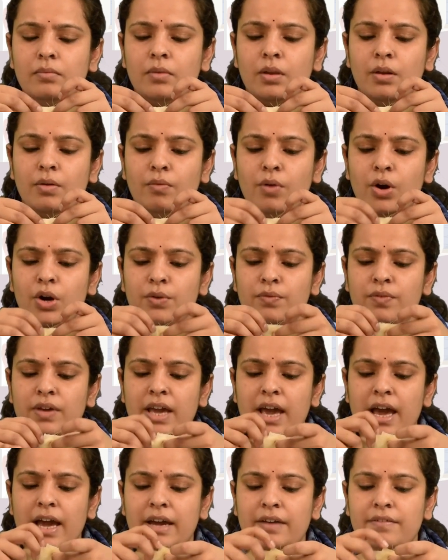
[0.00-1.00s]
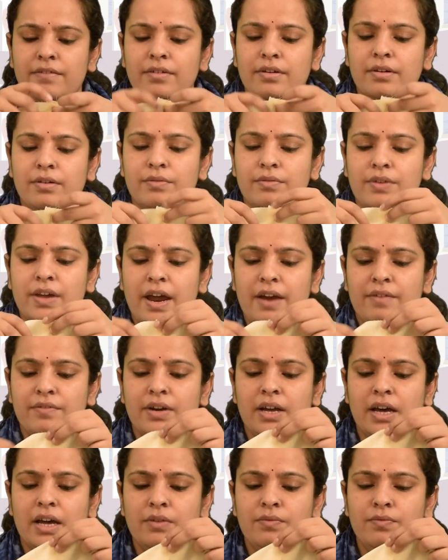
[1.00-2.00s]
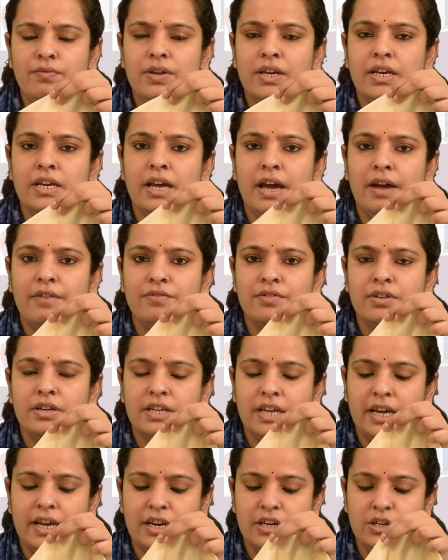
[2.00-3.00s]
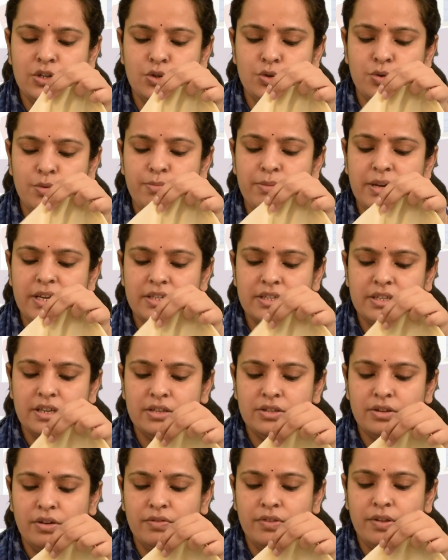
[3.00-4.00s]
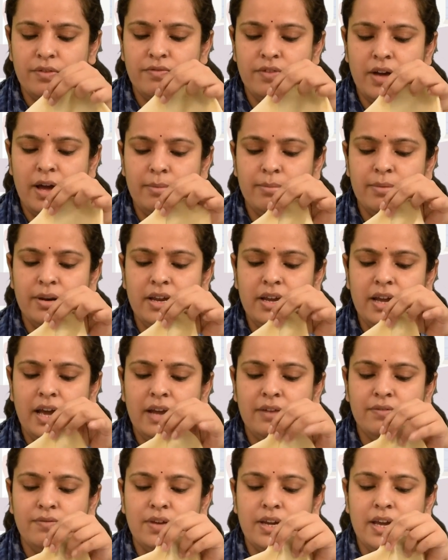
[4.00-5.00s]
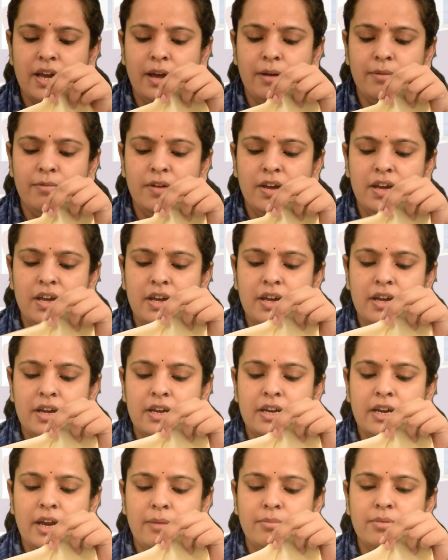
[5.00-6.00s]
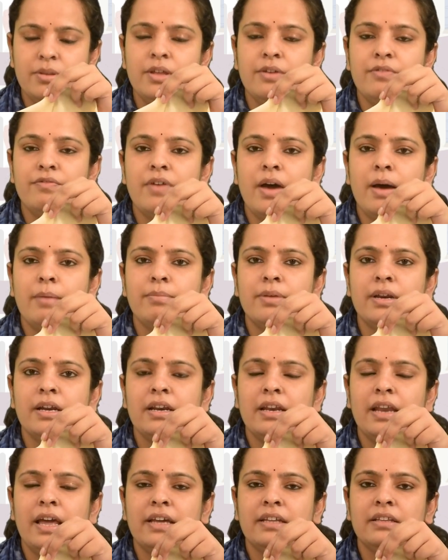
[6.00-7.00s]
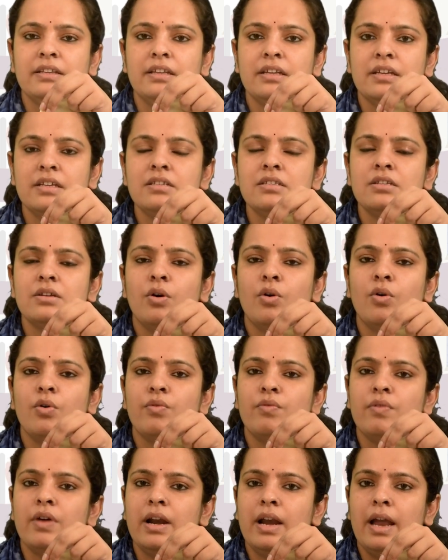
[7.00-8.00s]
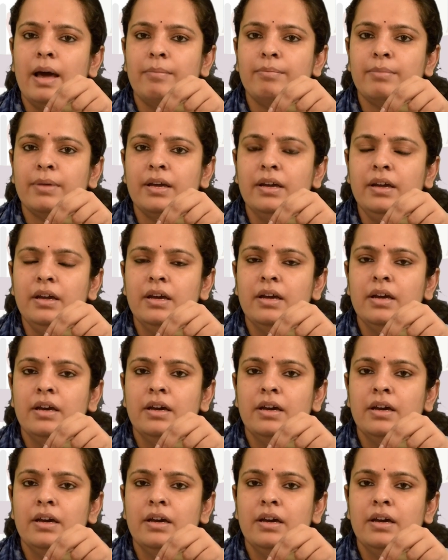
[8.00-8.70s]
What we have done, we have taken two pieces of the fabric and we have kept the fabric like this overlapping